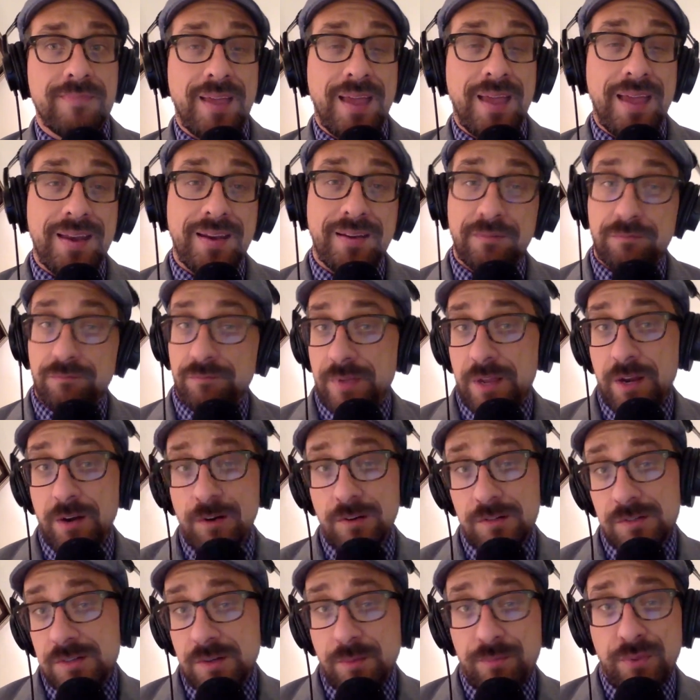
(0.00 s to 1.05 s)
And
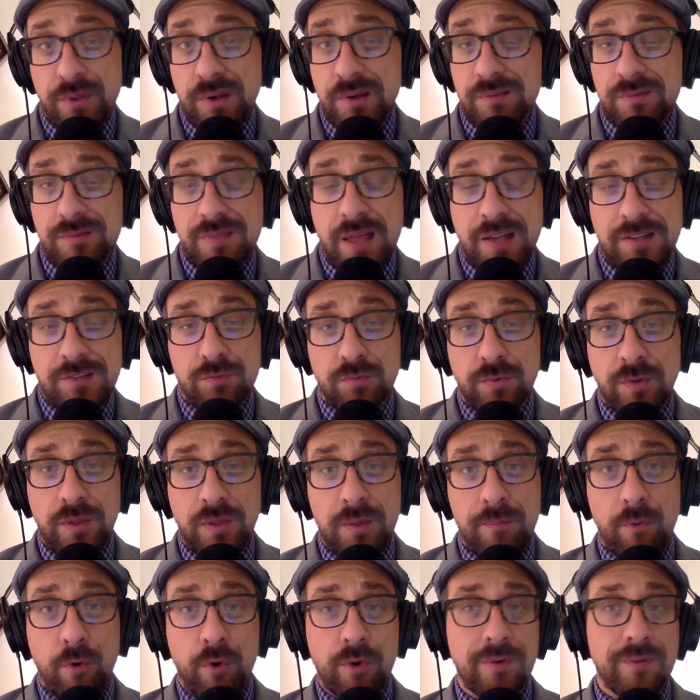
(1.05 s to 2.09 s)
here's something that's really
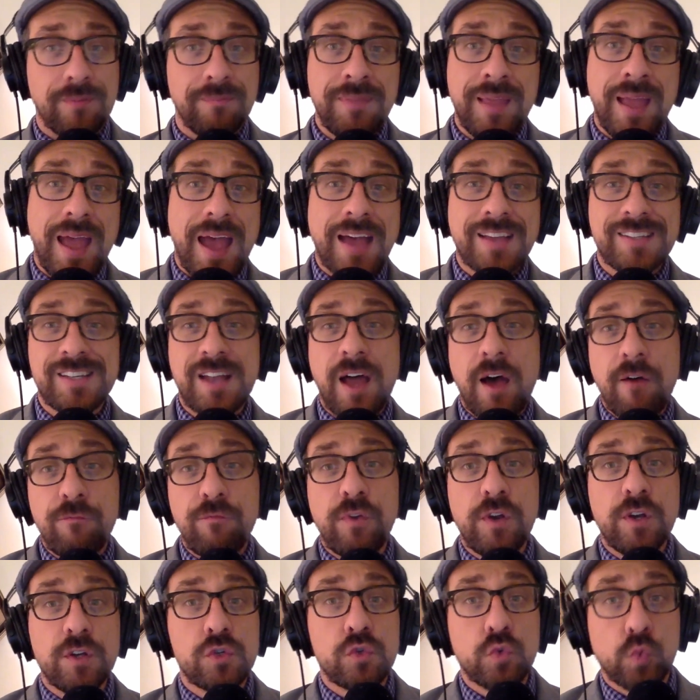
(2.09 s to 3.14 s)
important. Has not
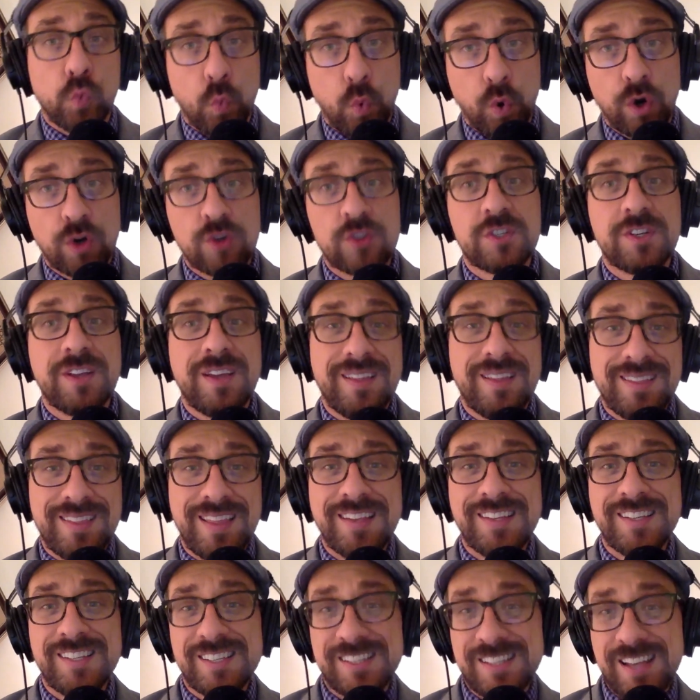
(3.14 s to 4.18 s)
finished worse
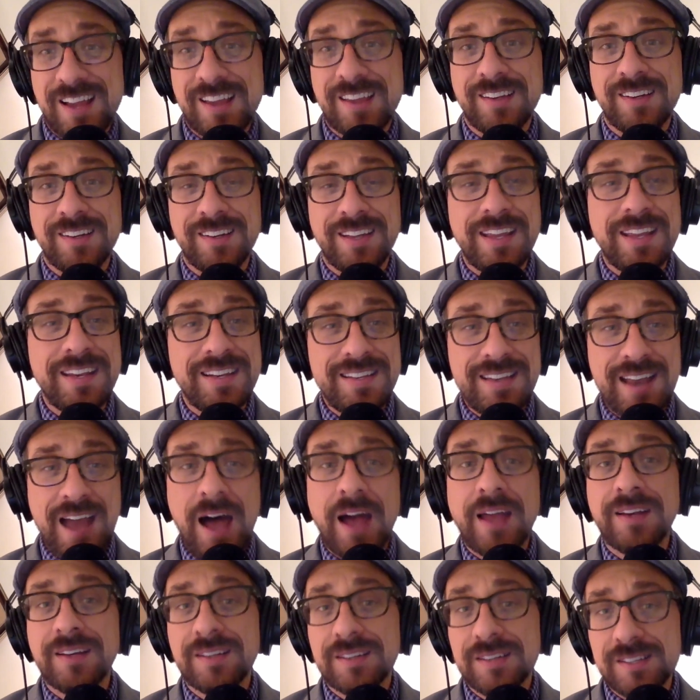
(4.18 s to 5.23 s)
than 2nd in
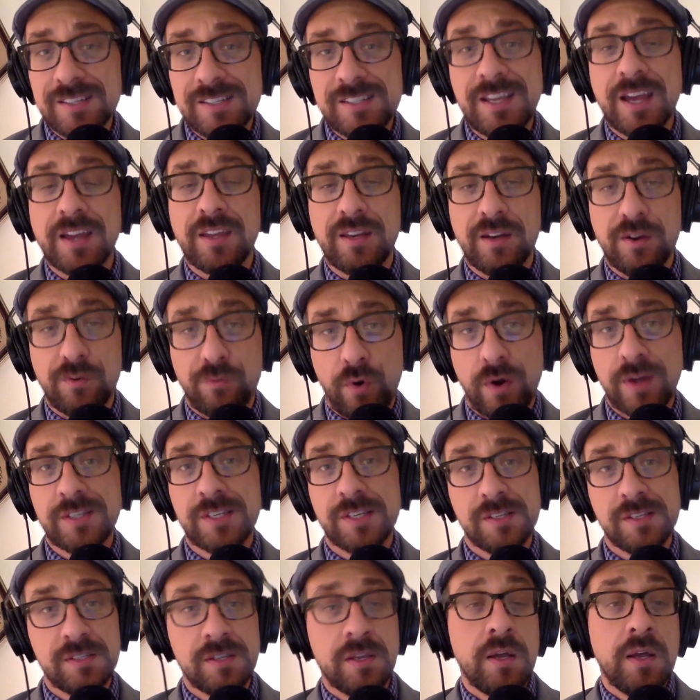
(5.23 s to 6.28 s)
9 consecutive
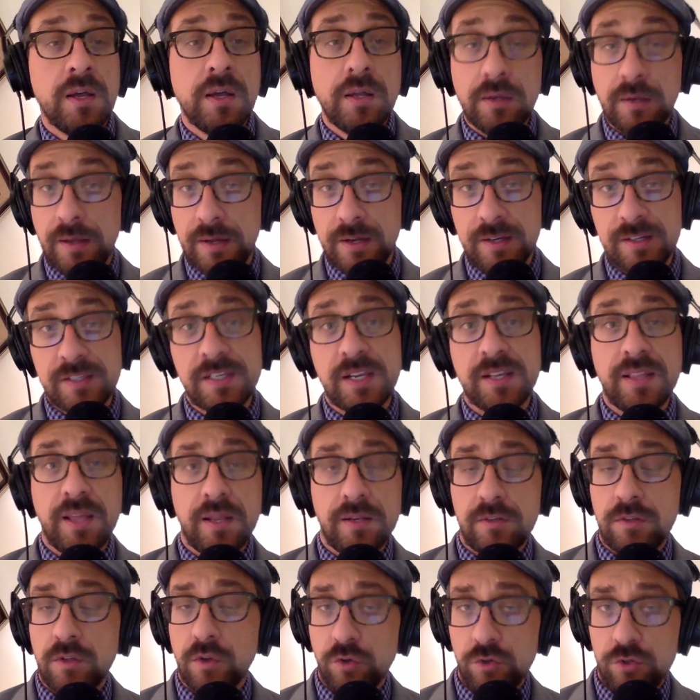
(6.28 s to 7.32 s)
races. Like I said,
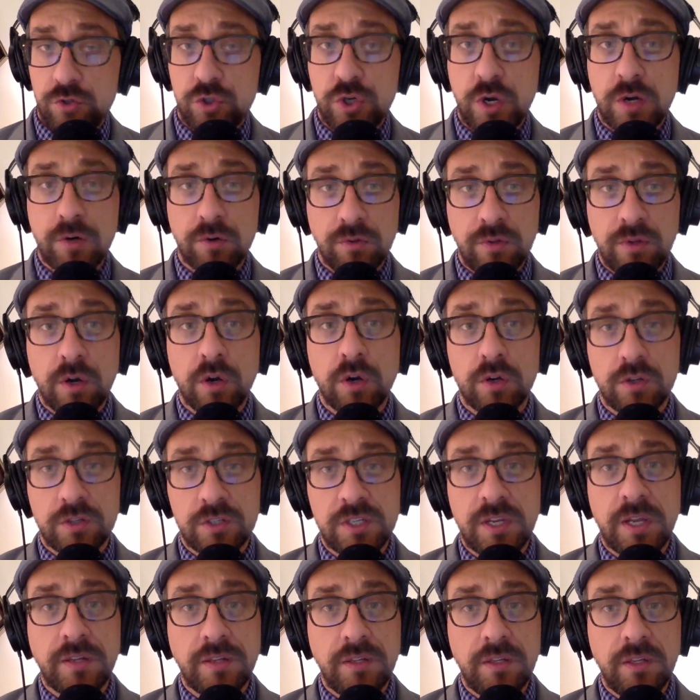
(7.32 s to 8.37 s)
that those generally are at a
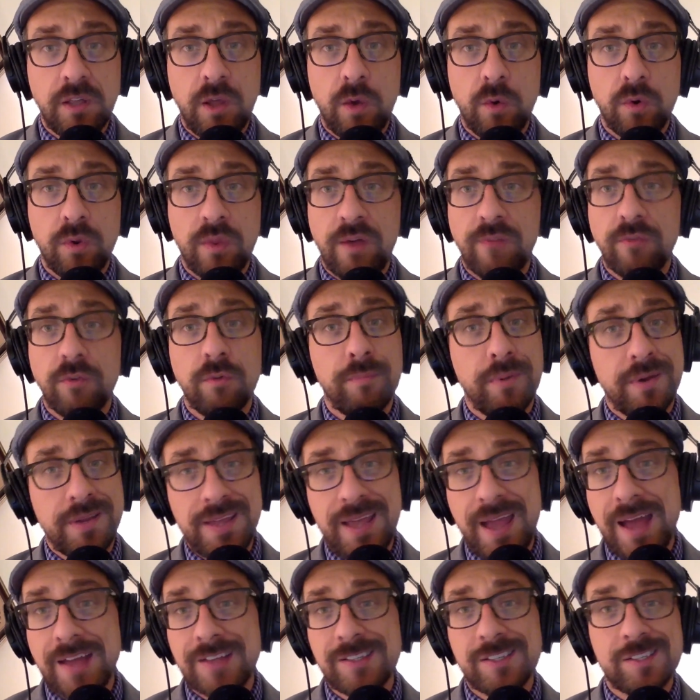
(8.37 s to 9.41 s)
slightly lower level, but he
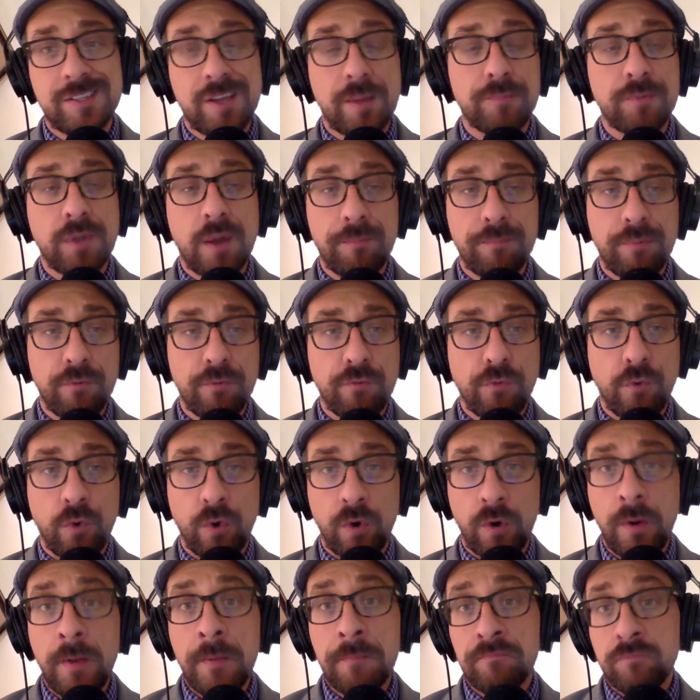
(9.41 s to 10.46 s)
has stepped up
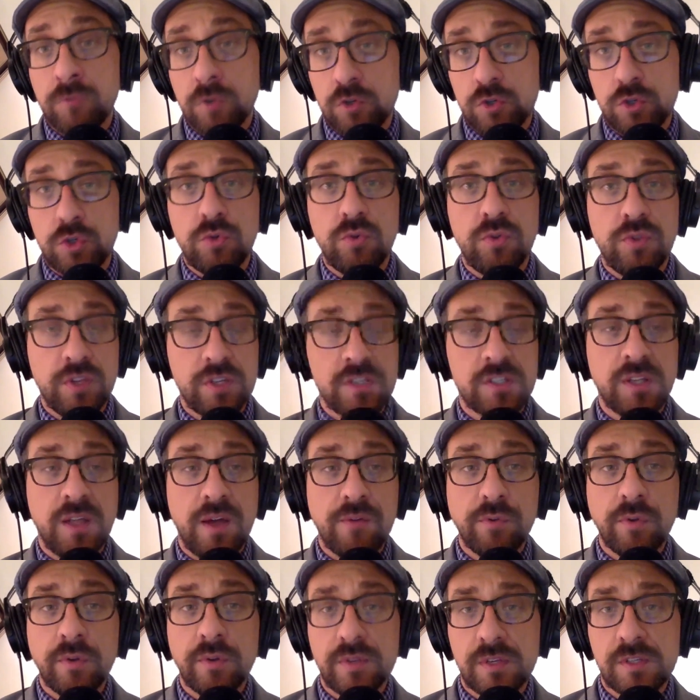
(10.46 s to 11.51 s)
before to this
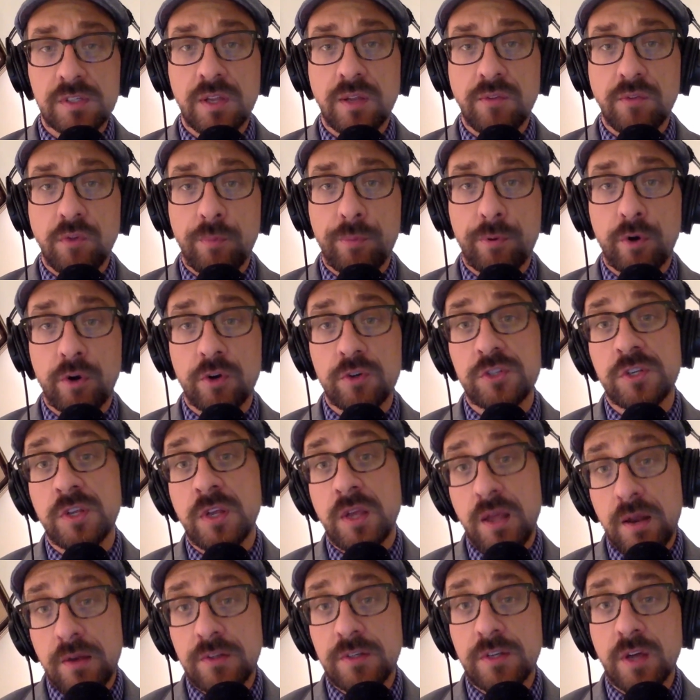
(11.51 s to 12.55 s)
level and this level purse,
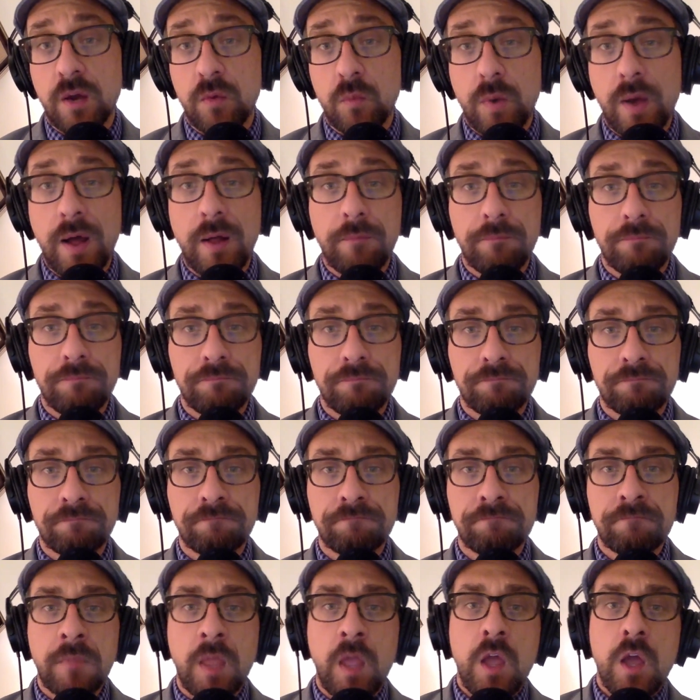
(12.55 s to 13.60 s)
done well.
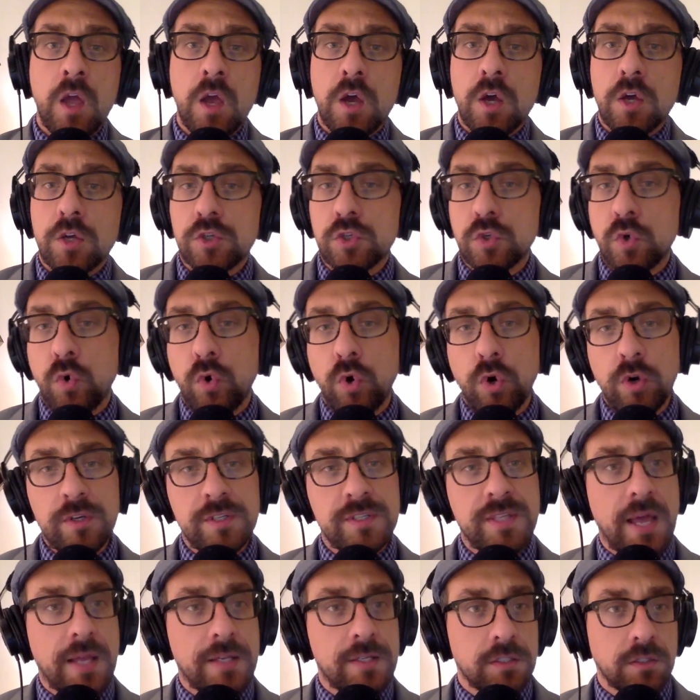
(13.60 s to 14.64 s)
So a horse
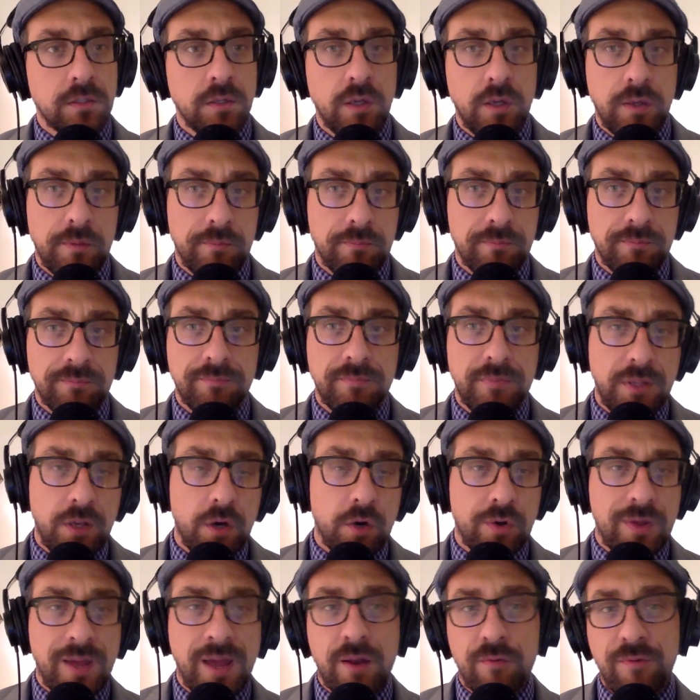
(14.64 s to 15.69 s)
that's
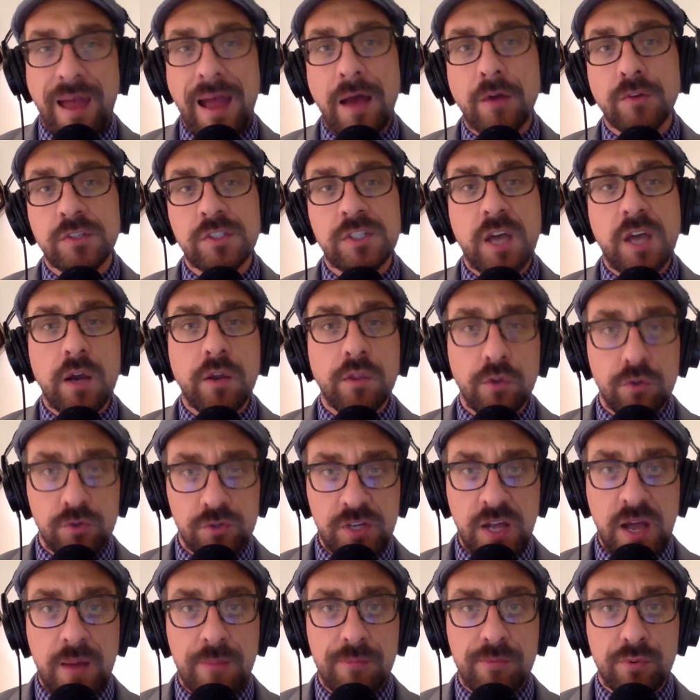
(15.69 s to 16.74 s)
kind of outside of those
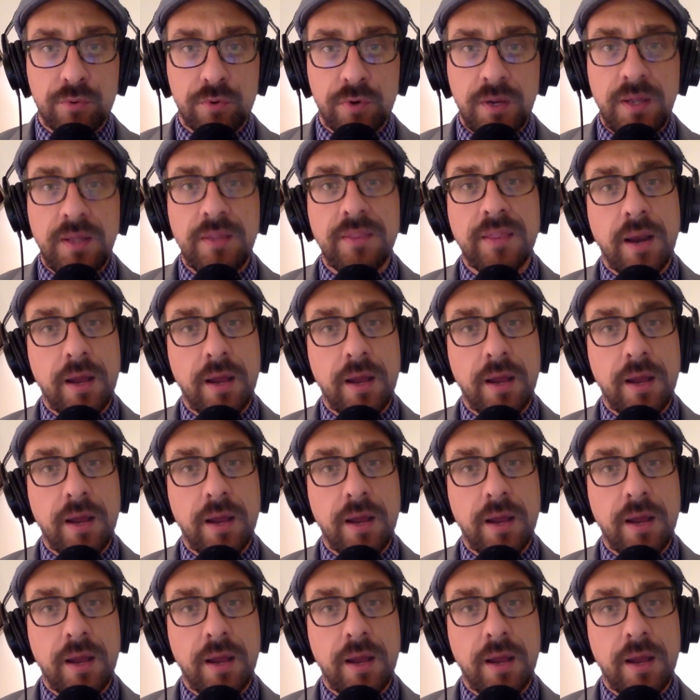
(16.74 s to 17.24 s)
top 3 that